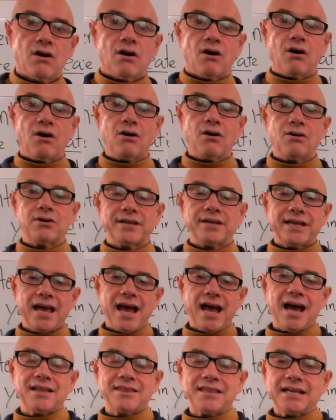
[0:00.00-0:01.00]
Oh,
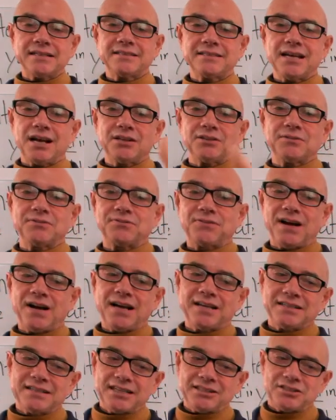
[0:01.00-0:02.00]
yeah, that sounds
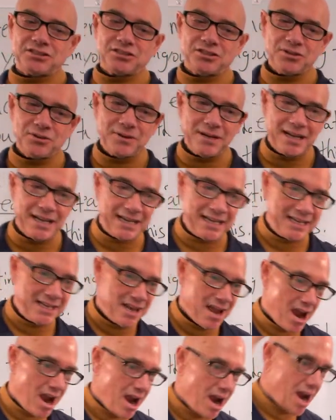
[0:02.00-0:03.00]
fun. Let's do it.
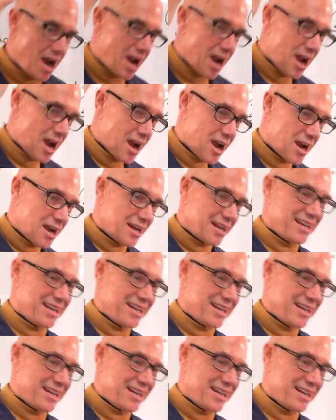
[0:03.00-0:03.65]
Yay.